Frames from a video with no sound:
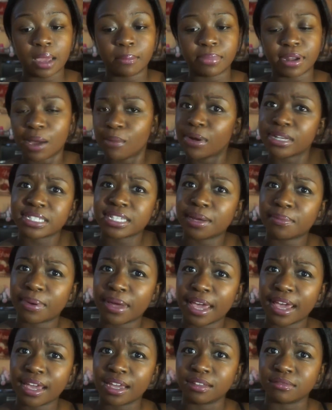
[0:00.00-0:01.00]
but I wasn't in
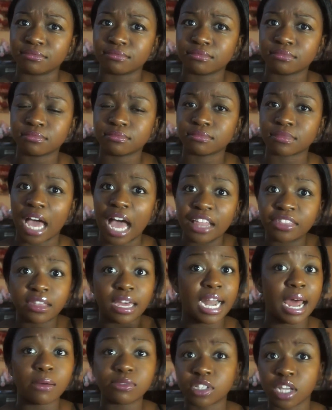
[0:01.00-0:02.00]
pain. I
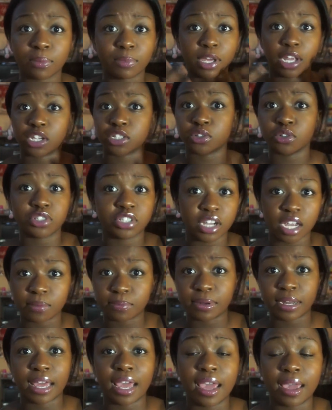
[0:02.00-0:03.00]
thought I was going to be in
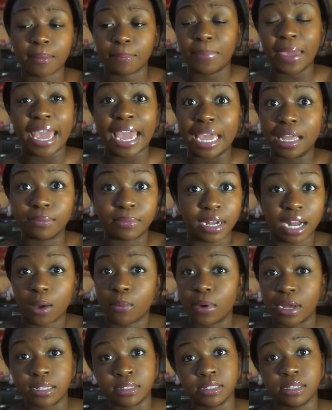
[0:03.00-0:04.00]
excruciating pain, but I
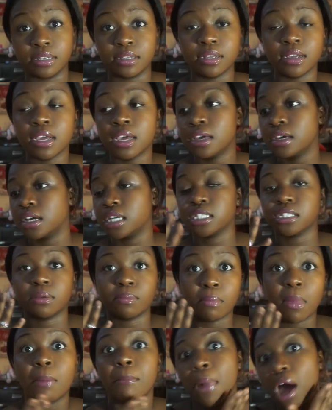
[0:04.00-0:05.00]
wasn't, because
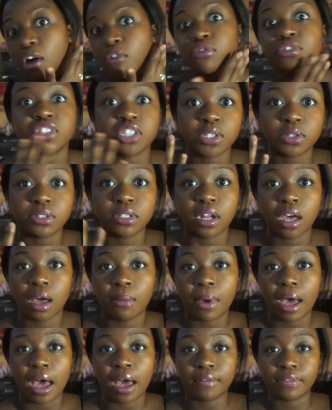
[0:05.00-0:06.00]
my mouth was still
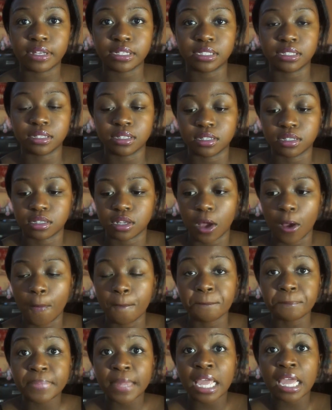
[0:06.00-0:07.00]
numb, obviously.
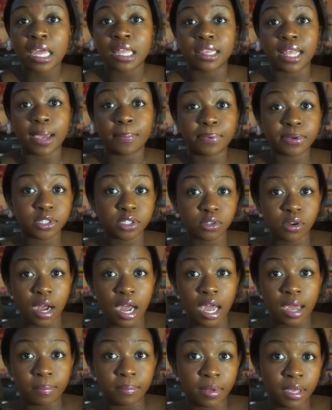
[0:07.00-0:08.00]
So they
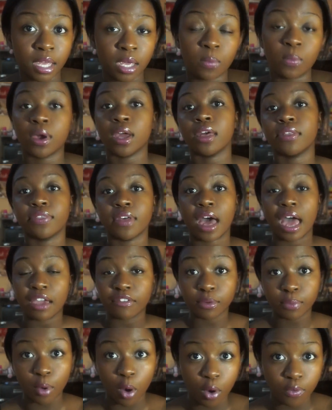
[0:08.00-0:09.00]
prescribed me with
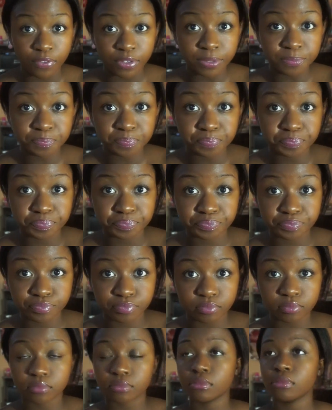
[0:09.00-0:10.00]
ibuprofen,
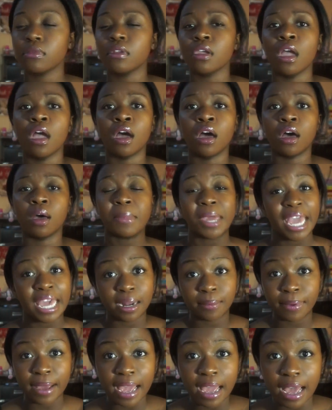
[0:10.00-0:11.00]

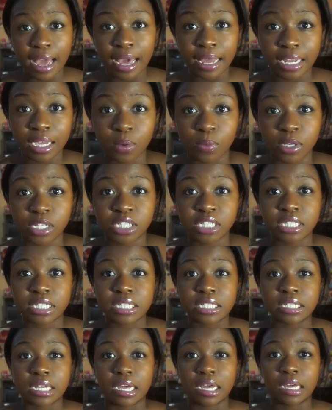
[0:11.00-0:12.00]
antibiotic, which
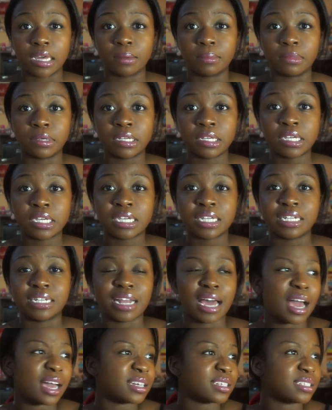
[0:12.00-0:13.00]
is
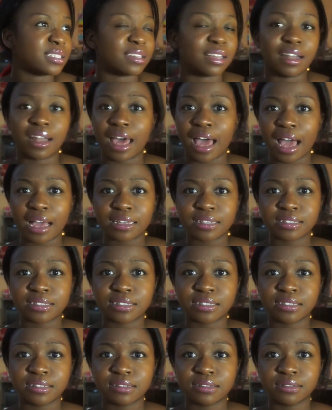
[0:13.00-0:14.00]

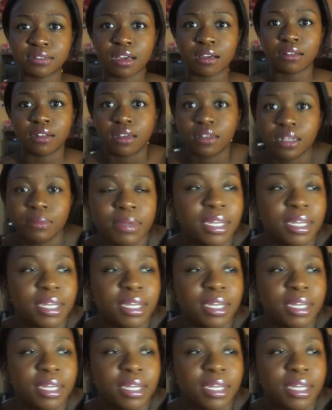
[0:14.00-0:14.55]
doxycycline. Hold on,